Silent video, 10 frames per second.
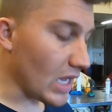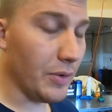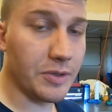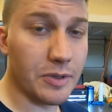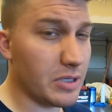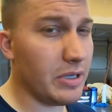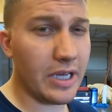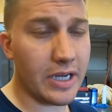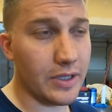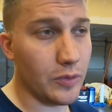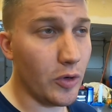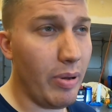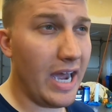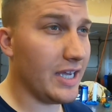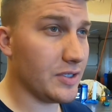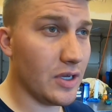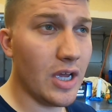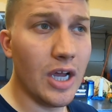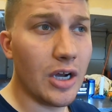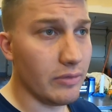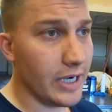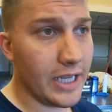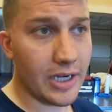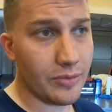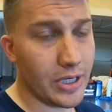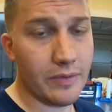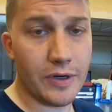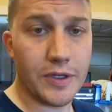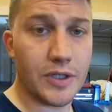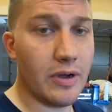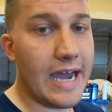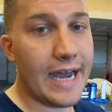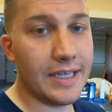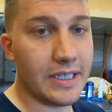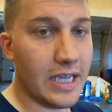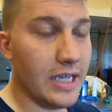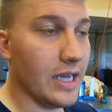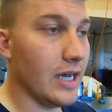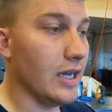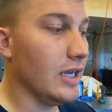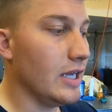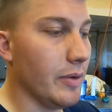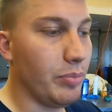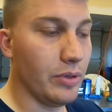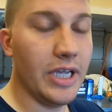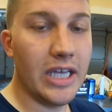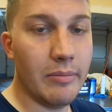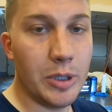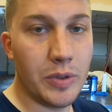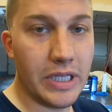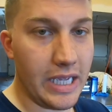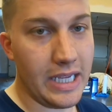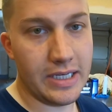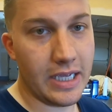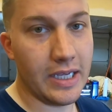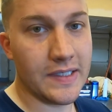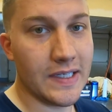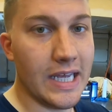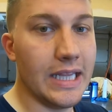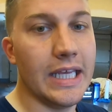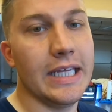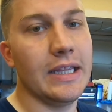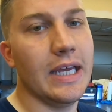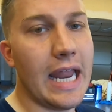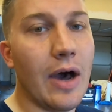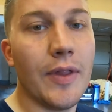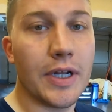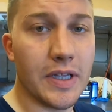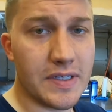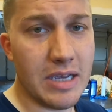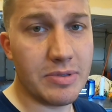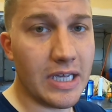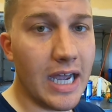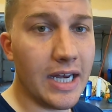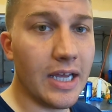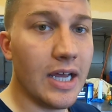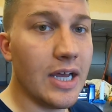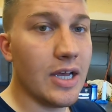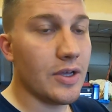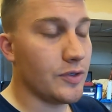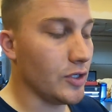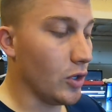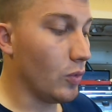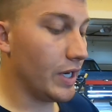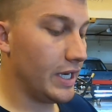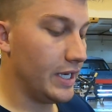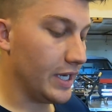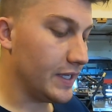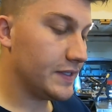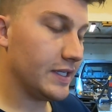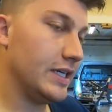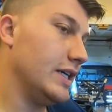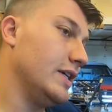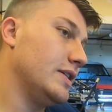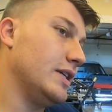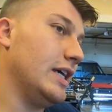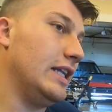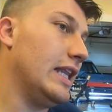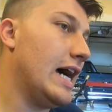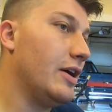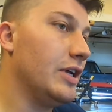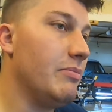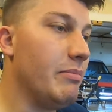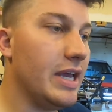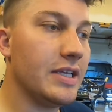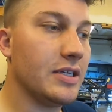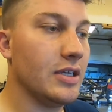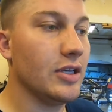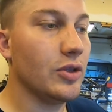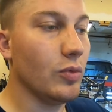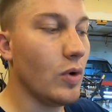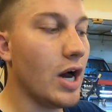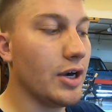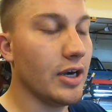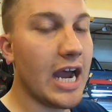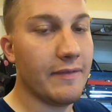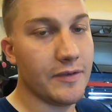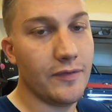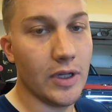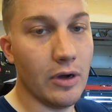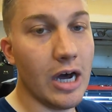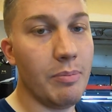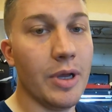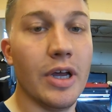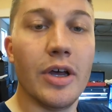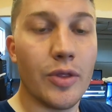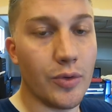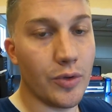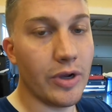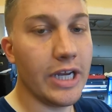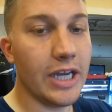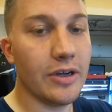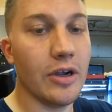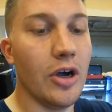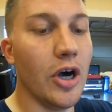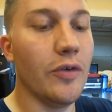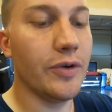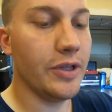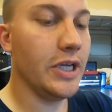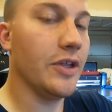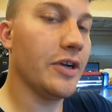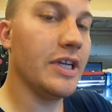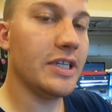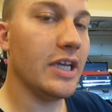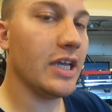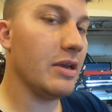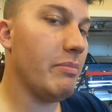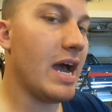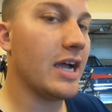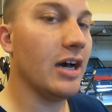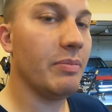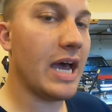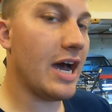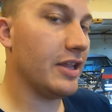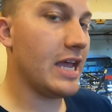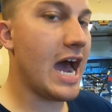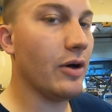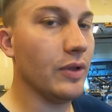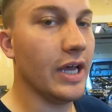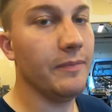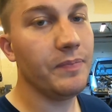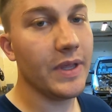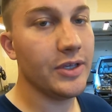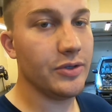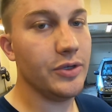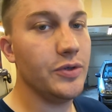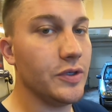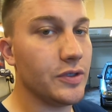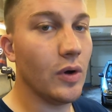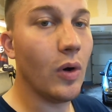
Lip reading: it was supposed to be like a dual pass radiator, whatever it is. So it has a plate in between the end tanks and the inlet and outlet on the same side. So what it does is it makes the water have to flow up through the radiator over to the other end tank and back up out of the outlet. So it uses the